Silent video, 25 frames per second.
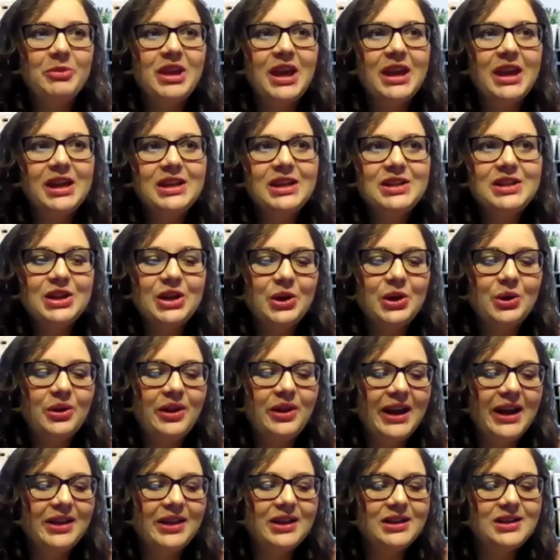Getting to know
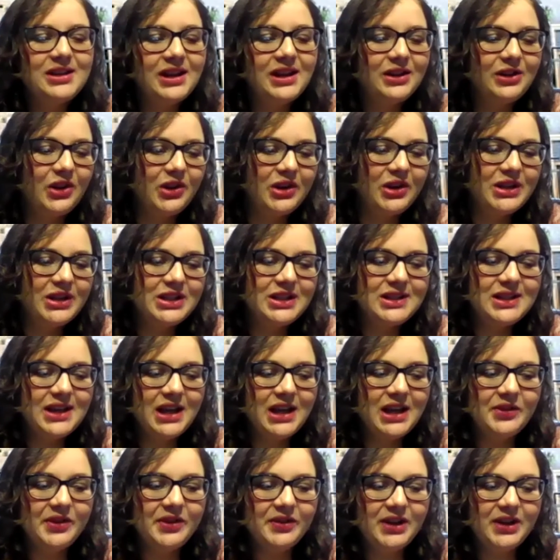like the technology
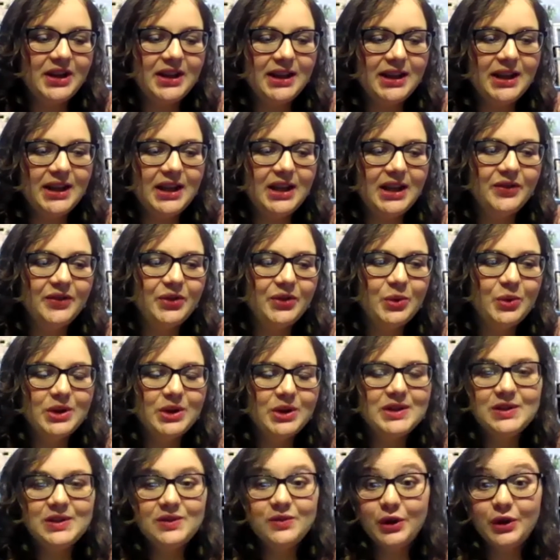side of everything, of
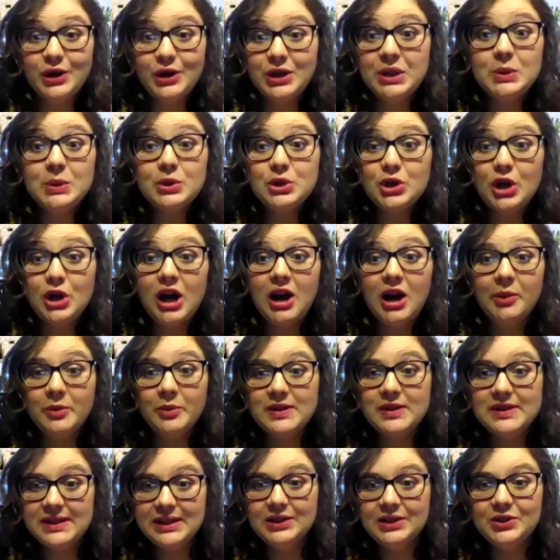course, for a new job
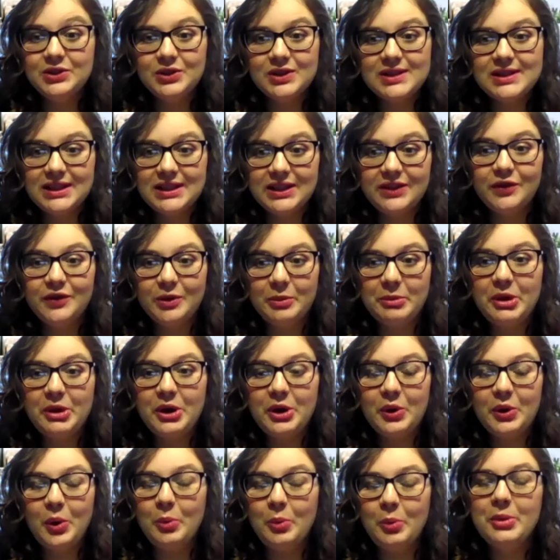was interesting from
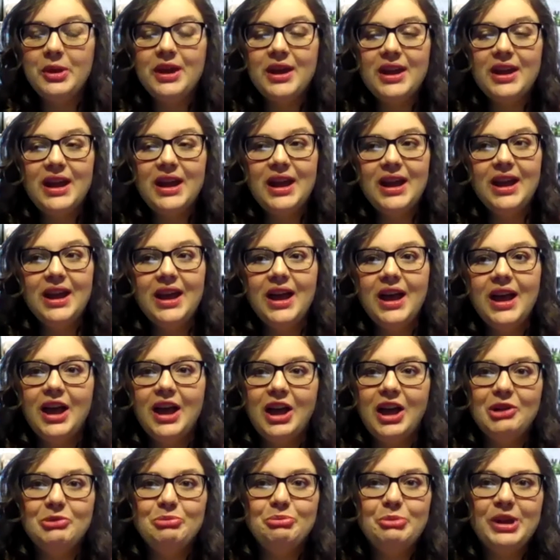home.
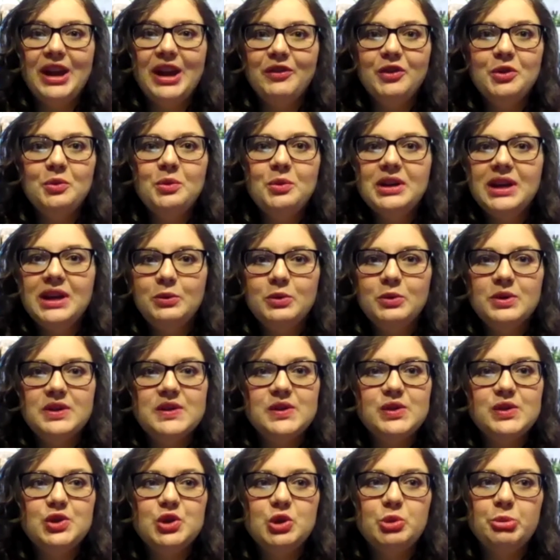But everyone
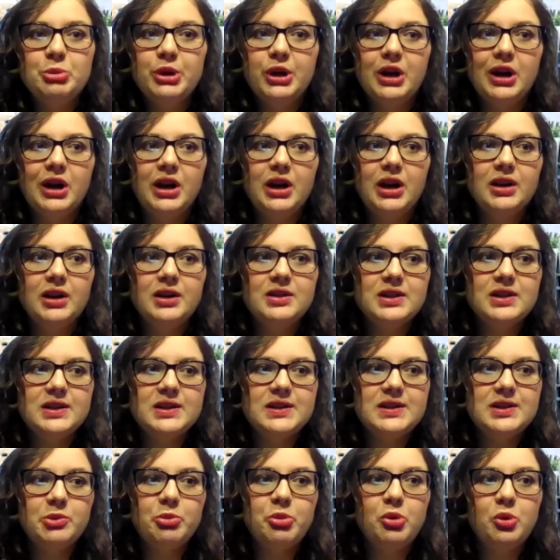was super
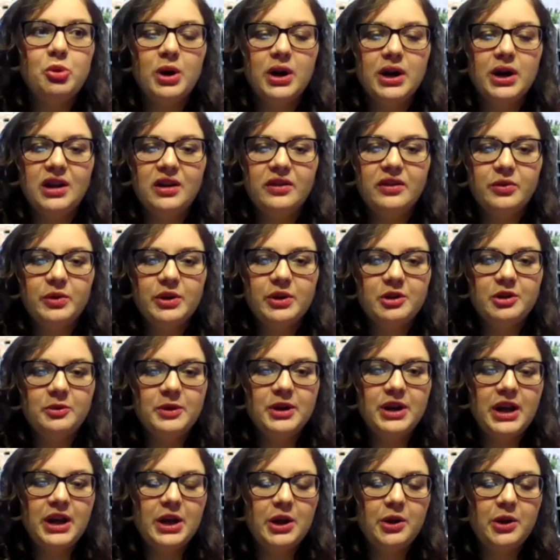just supportive with
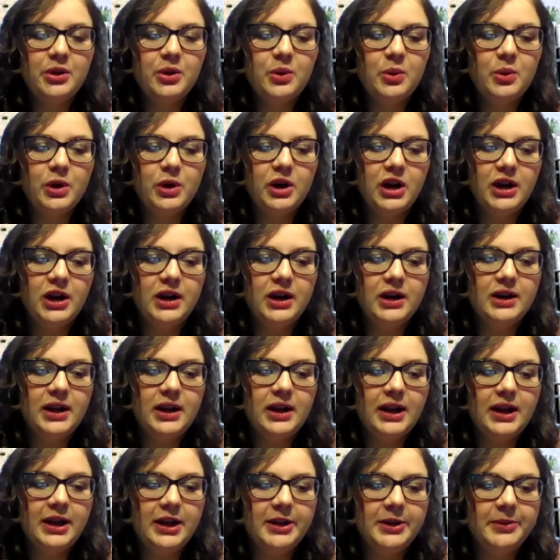Community Health Corps.
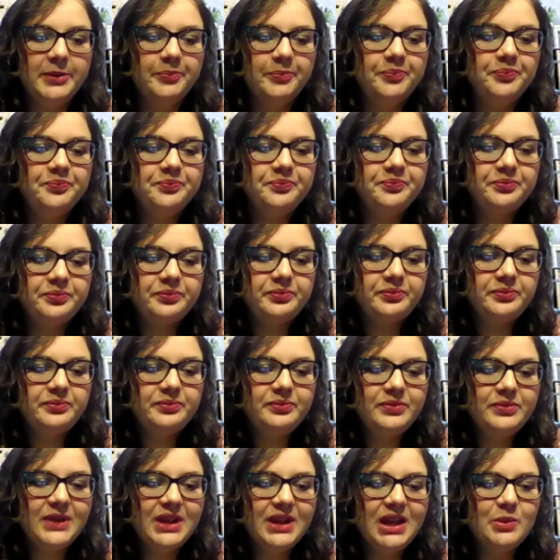
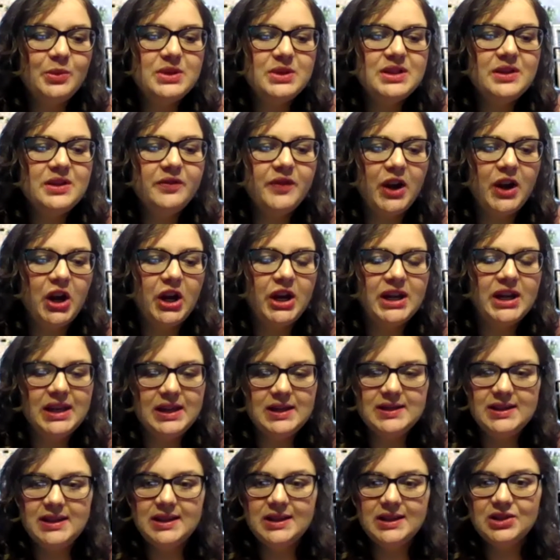It was a very
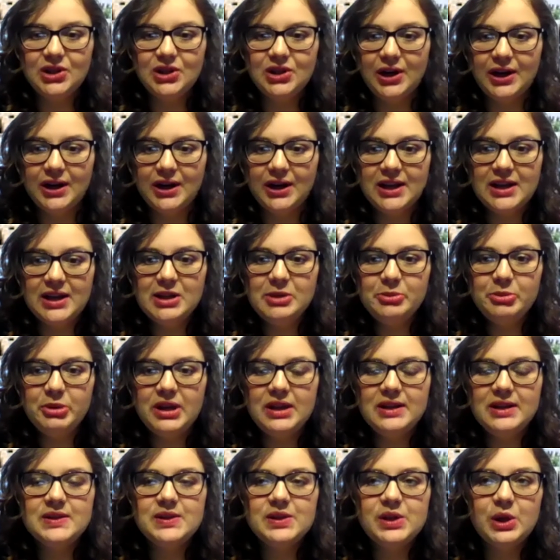easy startup.
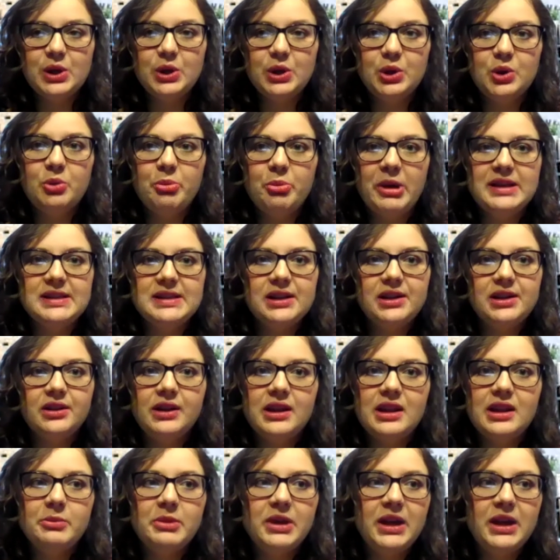And so
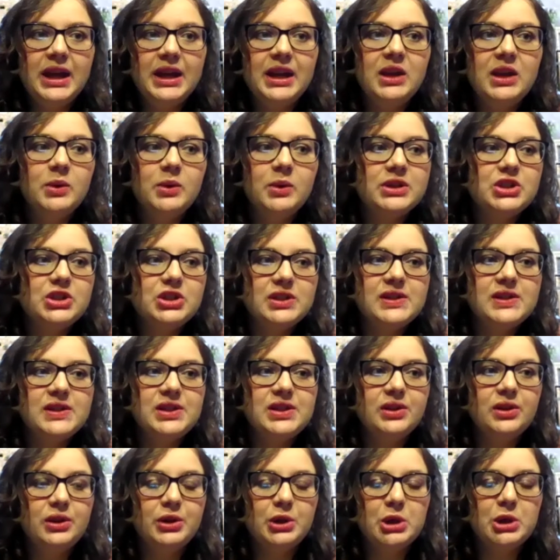basically the beginning was just
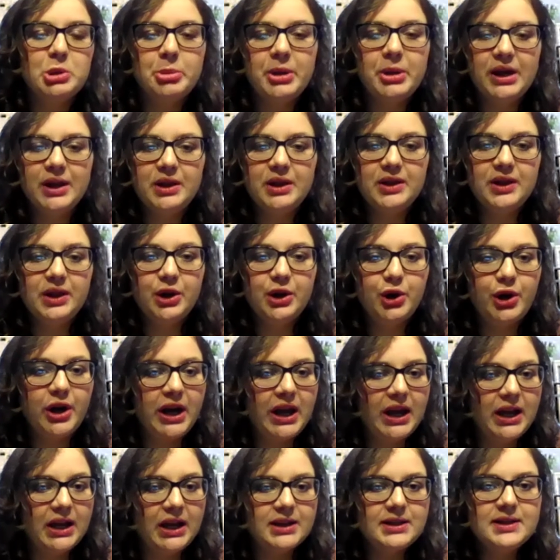to learn about the
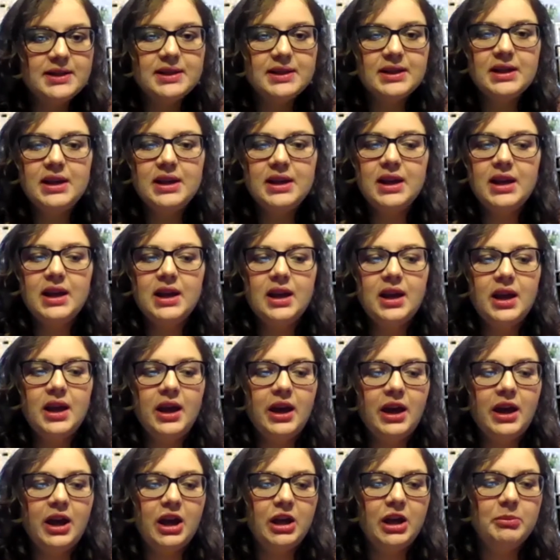grant,
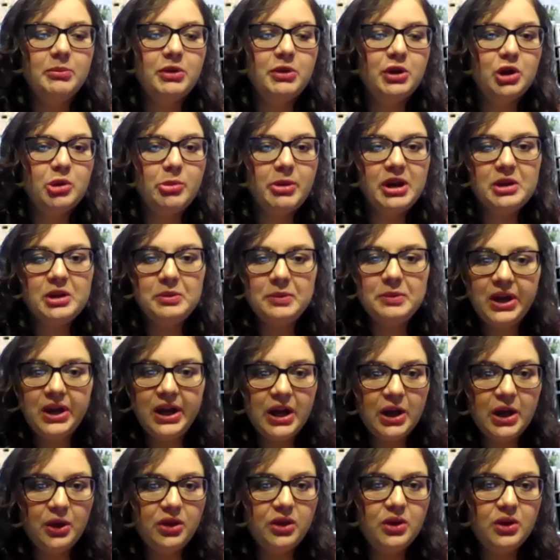learn about Community
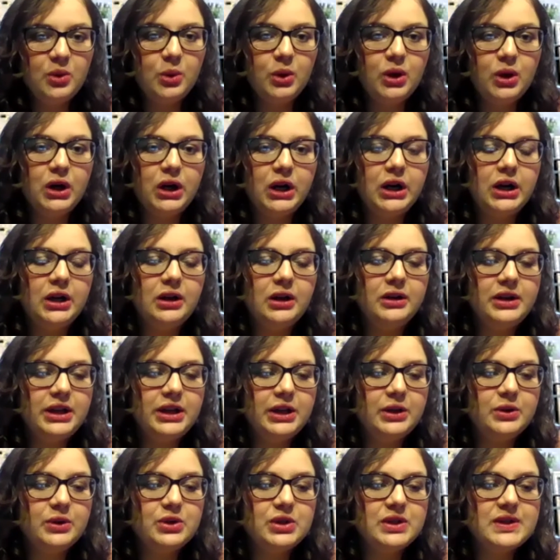Health Corps,
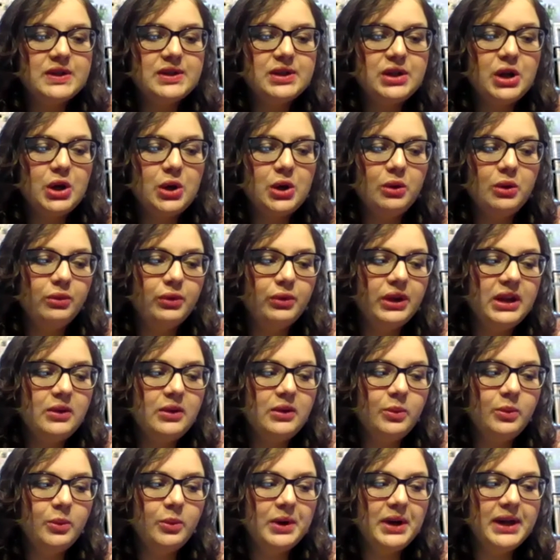just know really
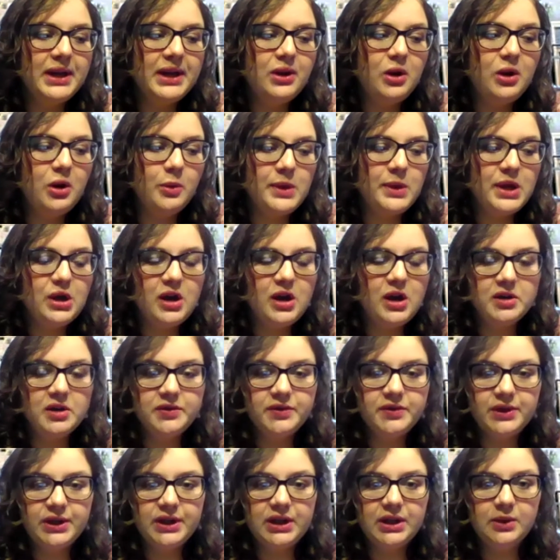what all we
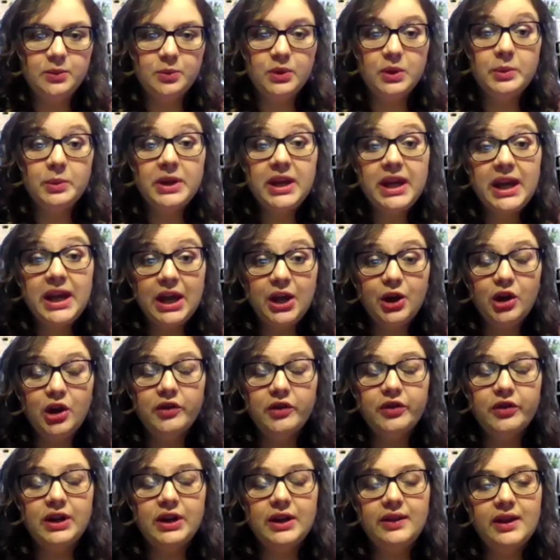offer, what we can
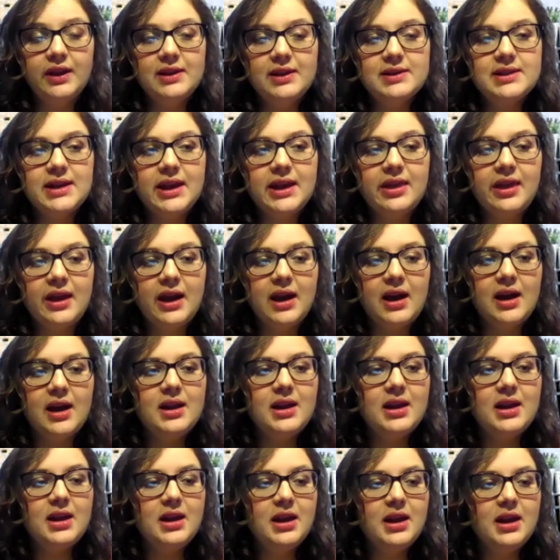offer, and things like
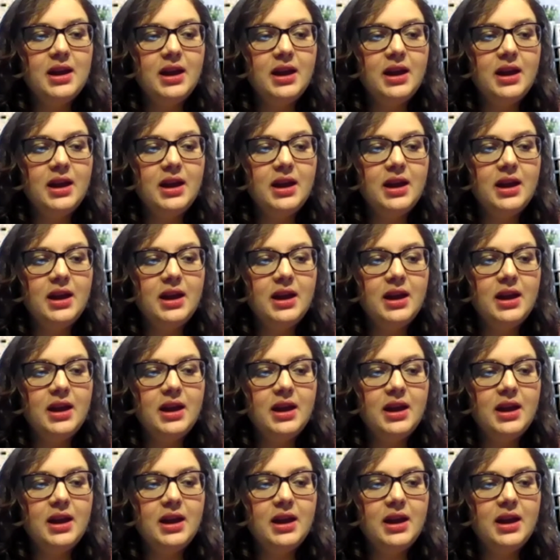that.